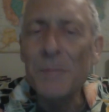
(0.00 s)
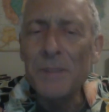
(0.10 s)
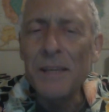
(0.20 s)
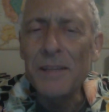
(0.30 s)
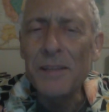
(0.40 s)

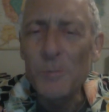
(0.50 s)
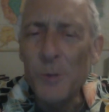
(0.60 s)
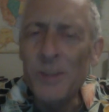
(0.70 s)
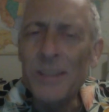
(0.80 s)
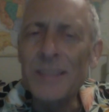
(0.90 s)
of that
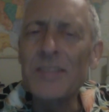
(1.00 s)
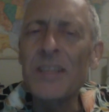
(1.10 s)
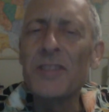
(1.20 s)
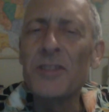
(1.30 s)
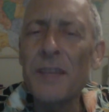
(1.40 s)
network is
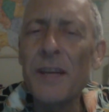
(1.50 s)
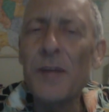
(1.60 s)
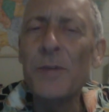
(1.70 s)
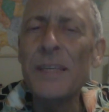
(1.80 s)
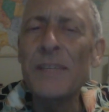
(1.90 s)

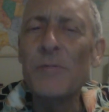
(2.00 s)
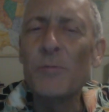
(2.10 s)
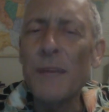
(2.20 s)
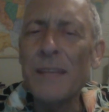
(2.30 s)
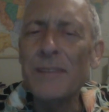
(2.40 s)
Sherry
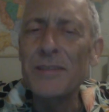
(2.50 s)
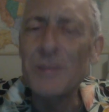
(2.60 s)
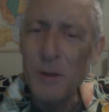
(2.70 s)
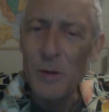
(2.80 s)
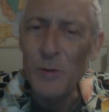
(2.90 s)

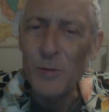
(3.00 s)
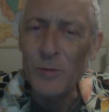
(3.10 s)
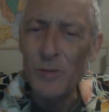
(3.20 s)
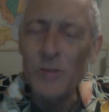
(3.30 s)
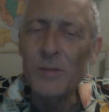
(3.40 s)
Redstone,
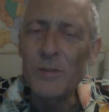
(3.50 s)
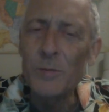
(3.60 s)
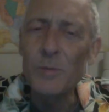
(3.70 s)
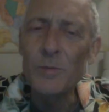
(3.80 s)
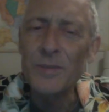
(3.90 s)

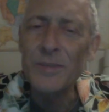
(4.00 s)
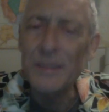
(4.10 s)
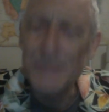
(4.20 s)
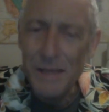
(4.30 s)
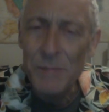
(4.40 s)
who's
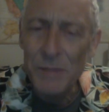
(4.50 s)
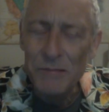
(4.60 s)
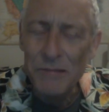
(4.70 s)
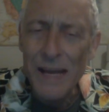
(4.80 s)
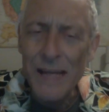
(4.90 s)
a
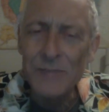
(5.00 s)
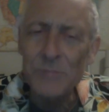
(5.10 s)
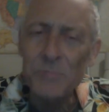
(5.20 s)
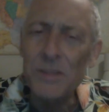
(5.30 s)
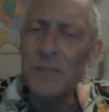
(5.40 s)
Democrat,
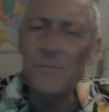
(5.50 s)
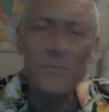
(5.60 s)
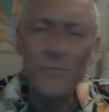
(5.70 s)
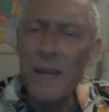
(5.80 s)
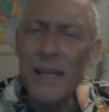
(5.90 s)
but
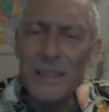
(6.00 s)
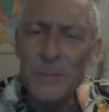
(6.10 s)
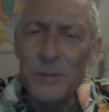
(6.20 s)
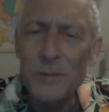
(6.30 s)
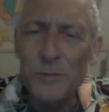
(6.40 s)

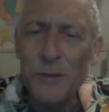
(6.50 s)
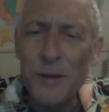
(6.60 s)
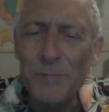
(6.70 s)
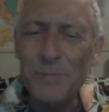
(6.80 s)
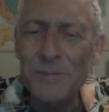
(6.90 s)
friends with
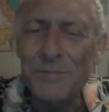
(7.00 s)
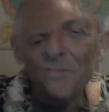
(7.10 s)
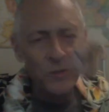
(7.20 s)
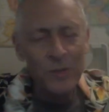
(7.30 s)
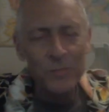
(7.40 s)
Trump. Just like
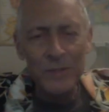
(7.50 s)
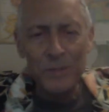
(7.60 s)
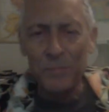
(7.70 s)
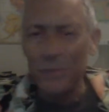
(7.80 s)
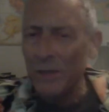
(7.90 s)
Trump is
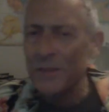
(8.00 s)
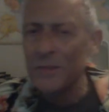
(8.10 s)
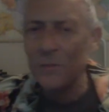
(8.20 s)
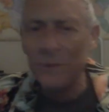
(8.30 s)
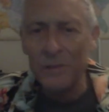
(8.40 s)

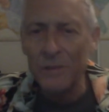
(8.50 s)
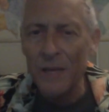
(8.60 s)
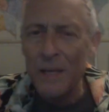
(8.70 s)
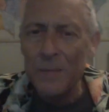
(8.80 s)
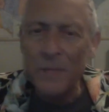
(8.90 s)
buds with a
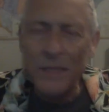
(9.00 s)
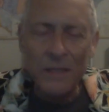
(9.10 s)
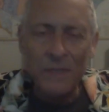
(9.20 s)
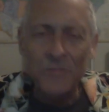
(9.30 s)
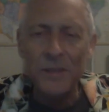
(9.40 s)
lot of
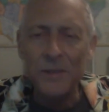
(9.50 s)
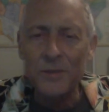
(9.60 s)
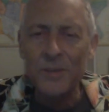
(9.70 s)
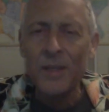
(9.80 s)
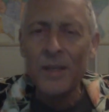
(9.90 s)
media
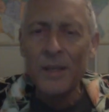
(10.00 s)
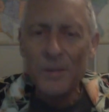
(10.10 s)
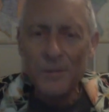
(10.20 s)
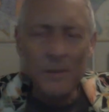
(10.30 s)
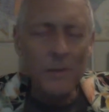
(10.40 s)
figures.
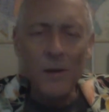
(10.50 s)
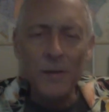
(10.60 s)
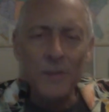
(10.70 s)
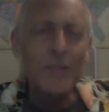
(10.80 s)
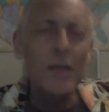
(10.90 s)
For the
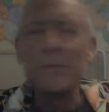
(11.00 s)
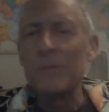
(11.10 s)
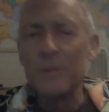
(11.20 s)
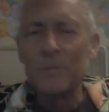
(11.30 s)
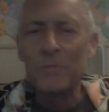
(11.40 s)
longest time, he
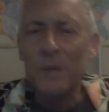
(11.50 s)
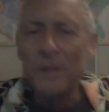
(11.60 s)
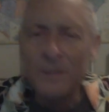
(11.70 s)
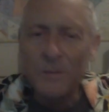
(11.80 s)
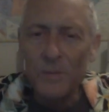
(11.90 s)
was
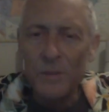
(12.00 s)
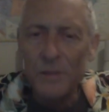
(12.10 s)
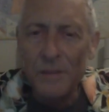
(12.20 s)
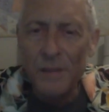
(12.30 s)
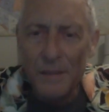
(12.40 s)
buds
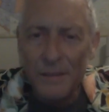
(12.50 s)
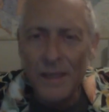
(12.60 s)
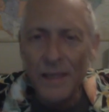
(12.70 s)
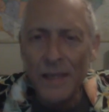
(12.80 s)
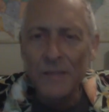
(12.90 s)
with the head of